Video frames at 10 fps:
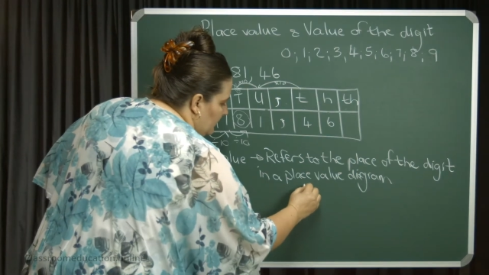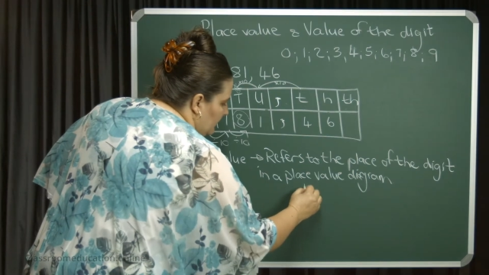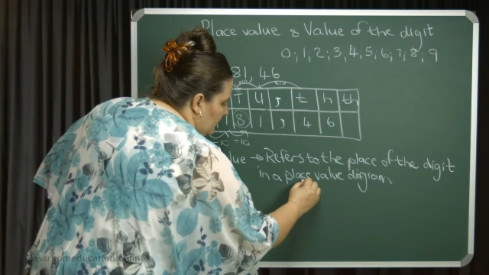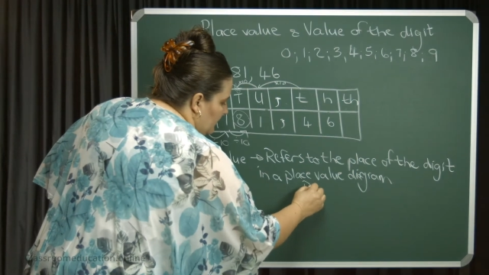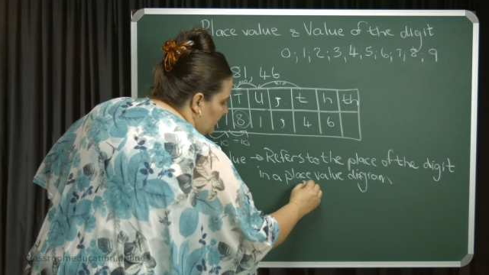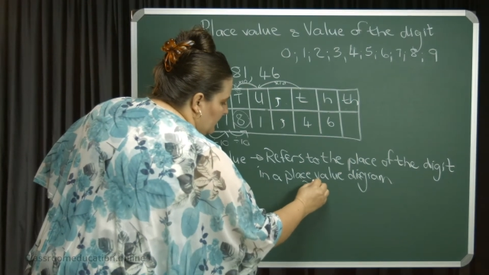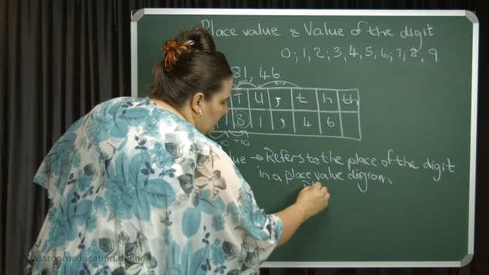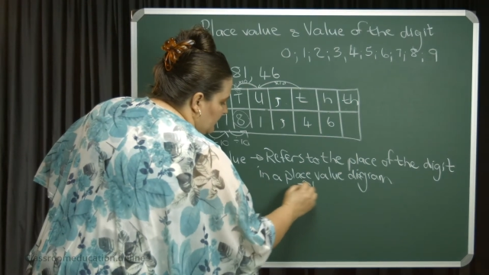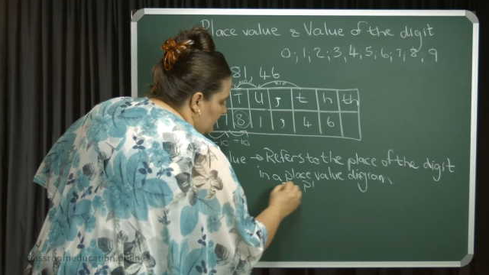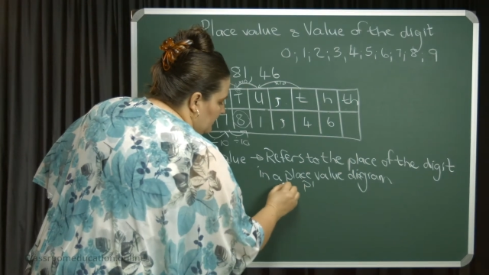
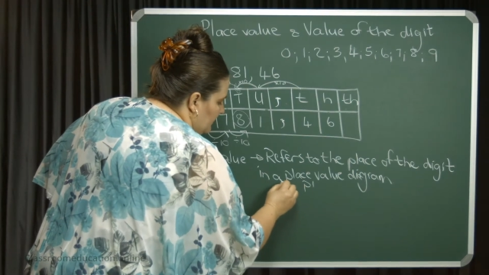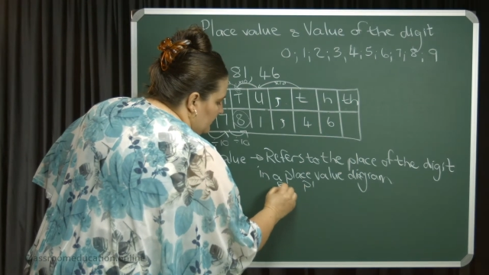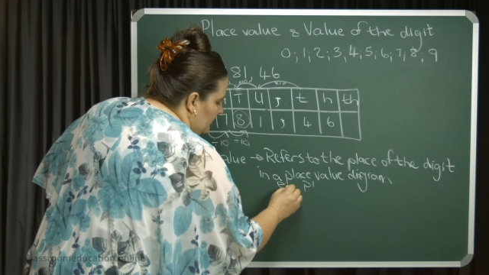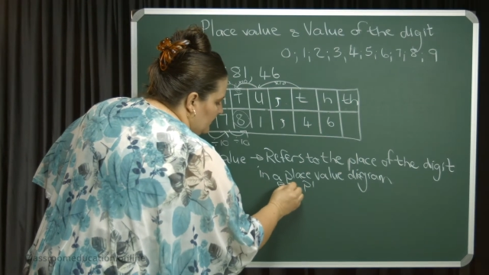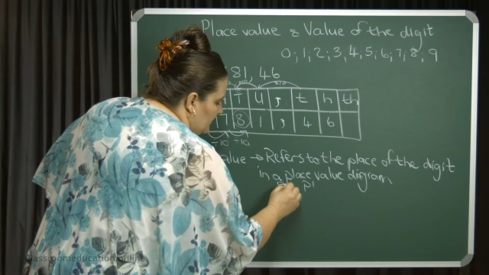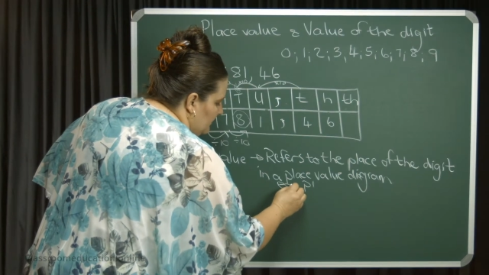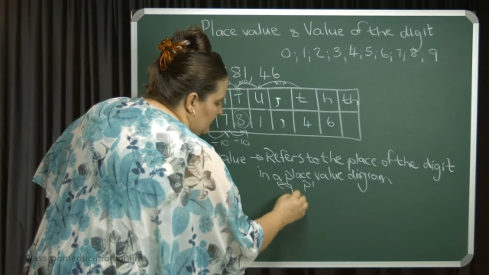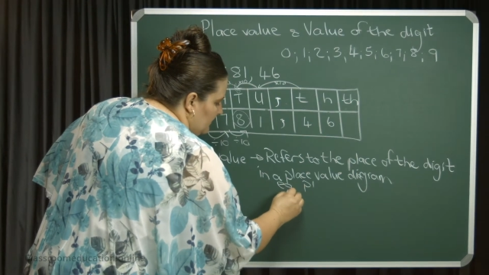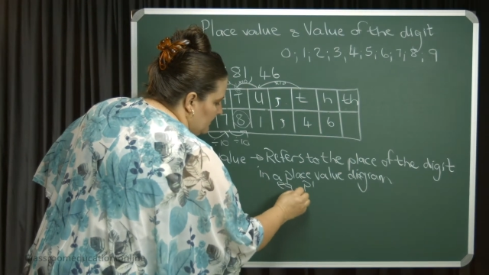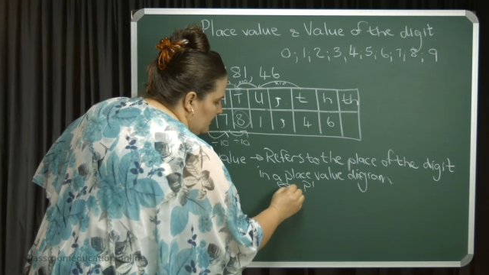
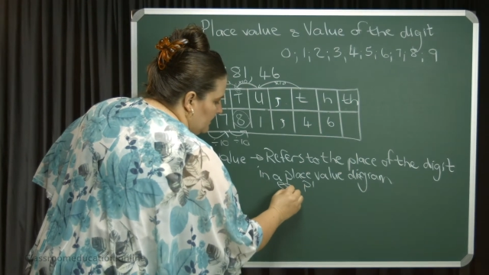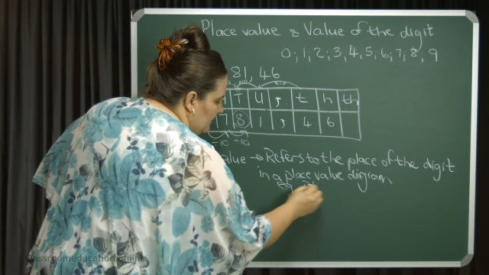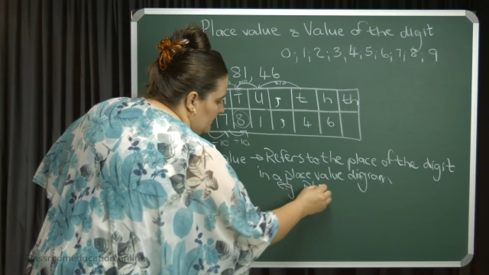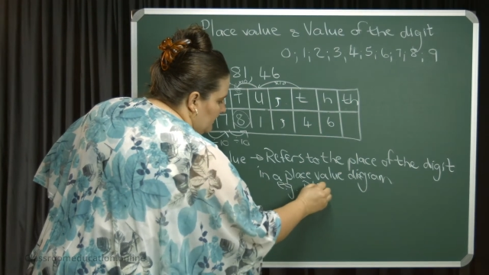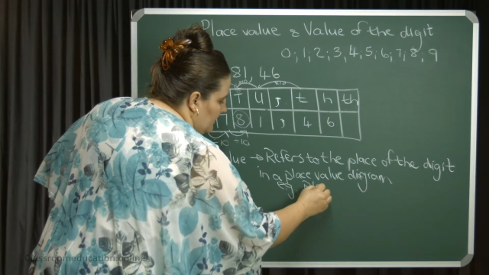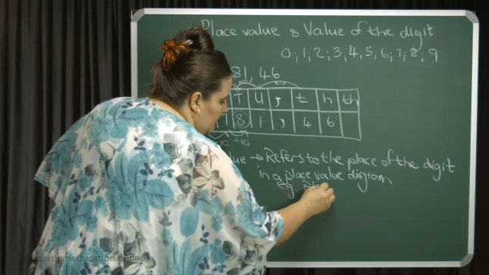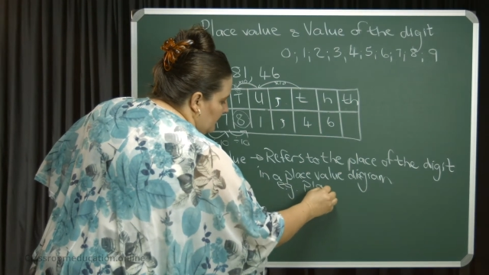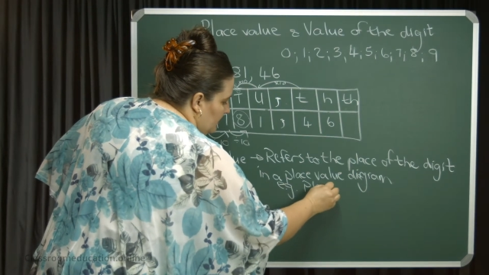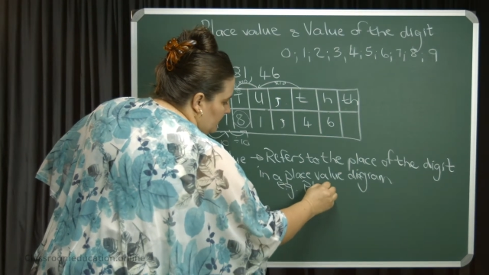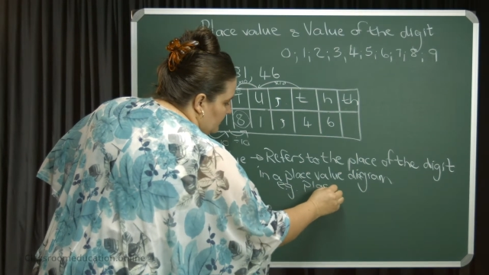
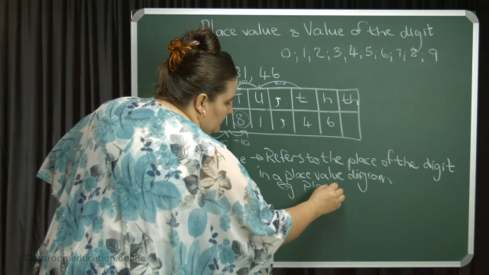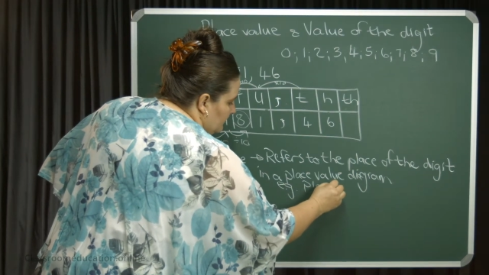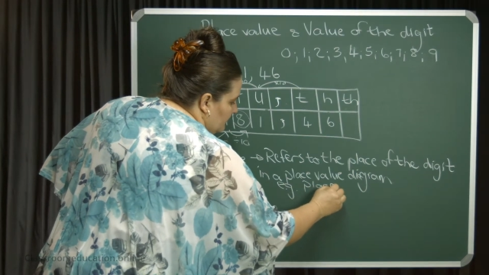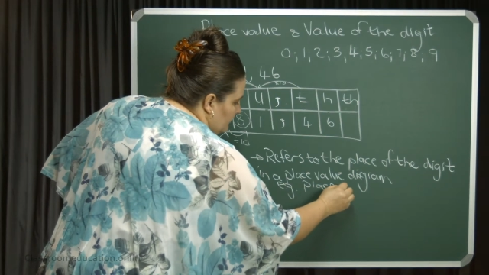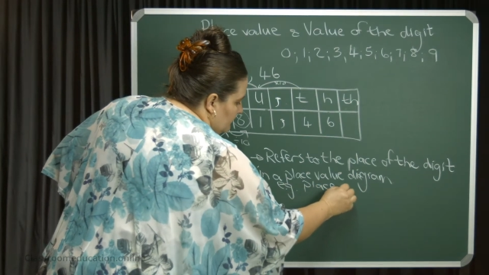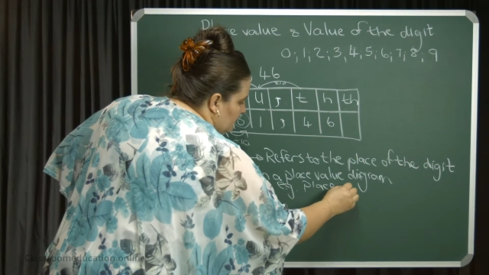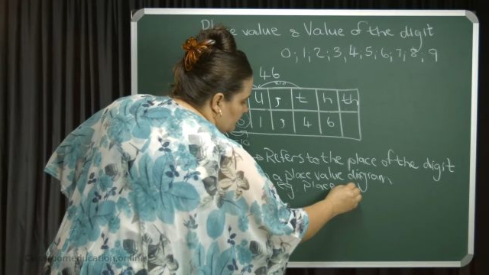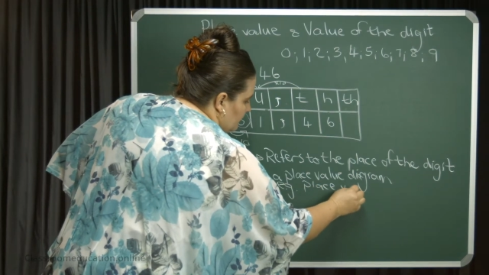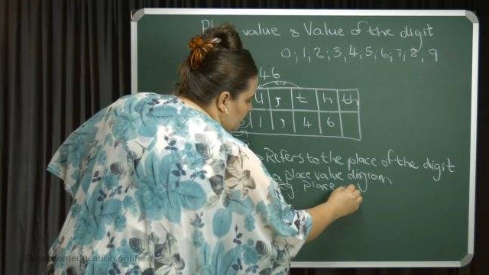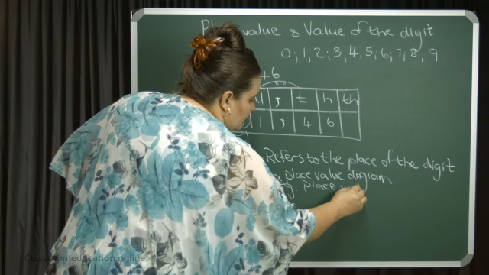
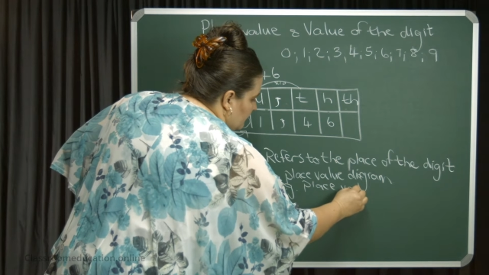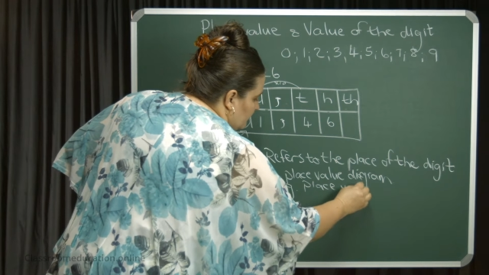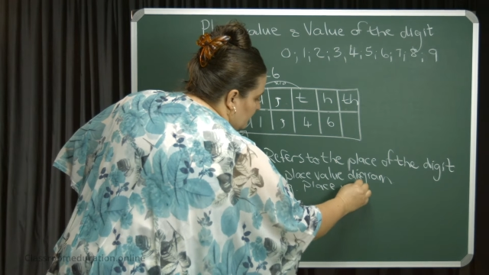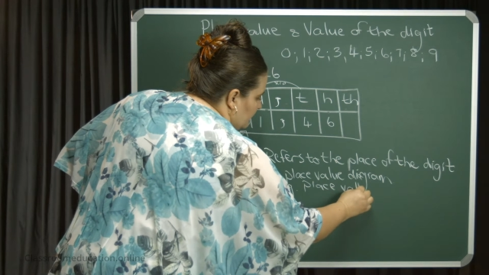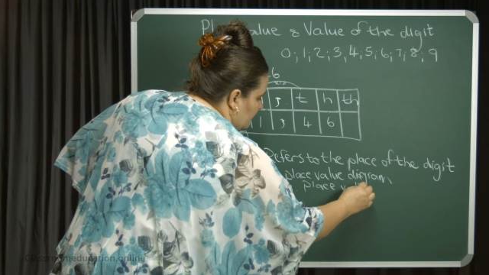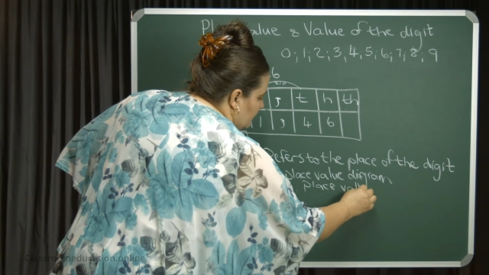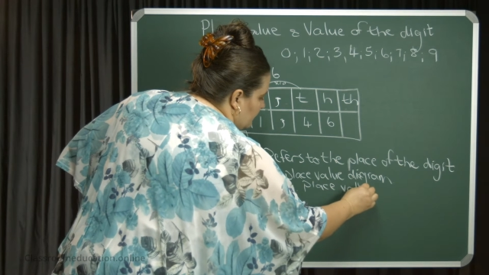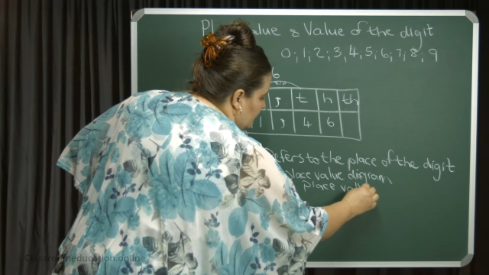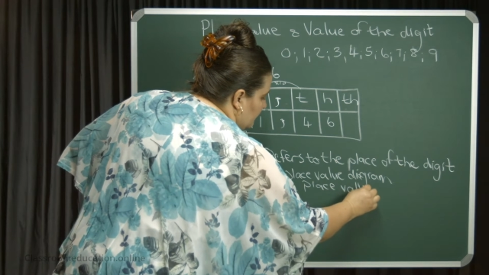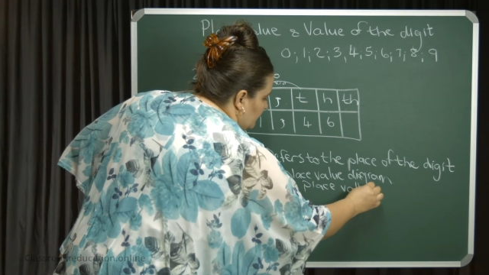
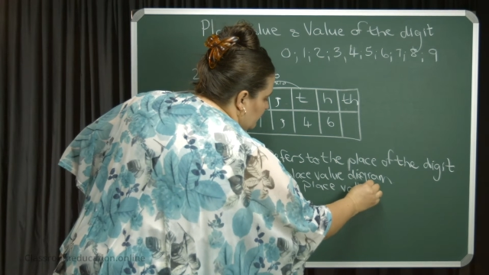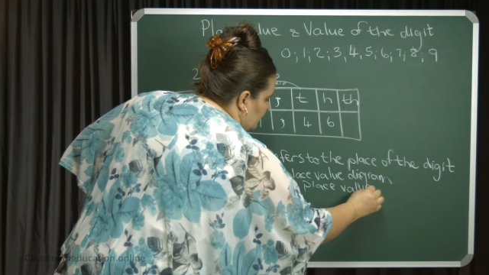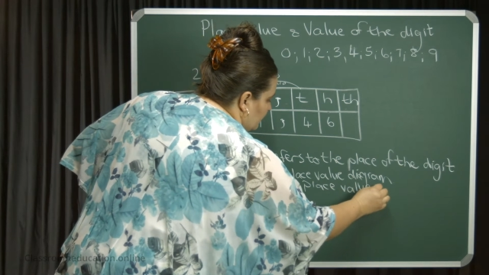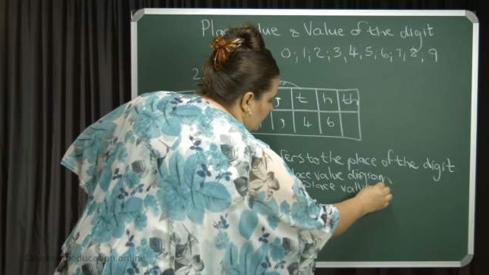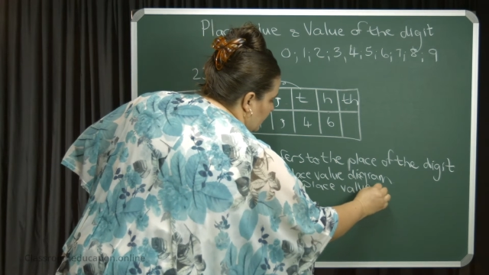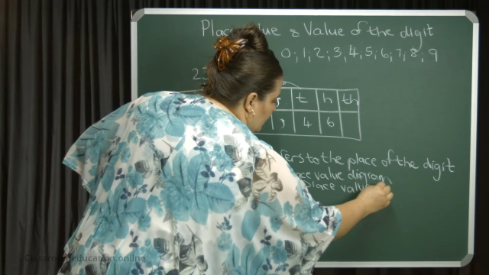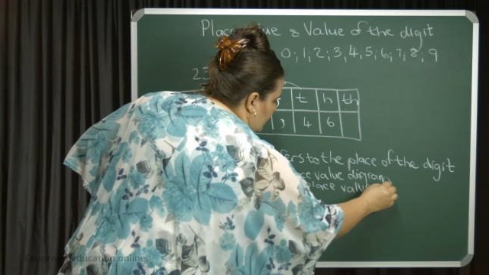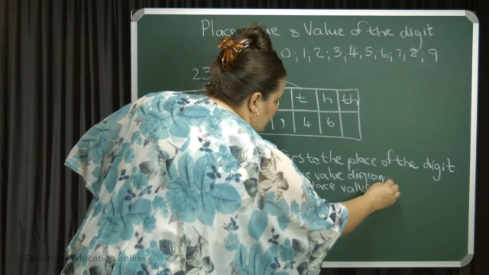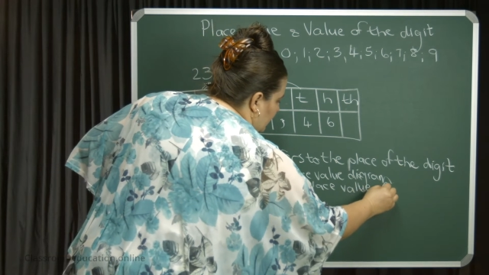(no one is talking)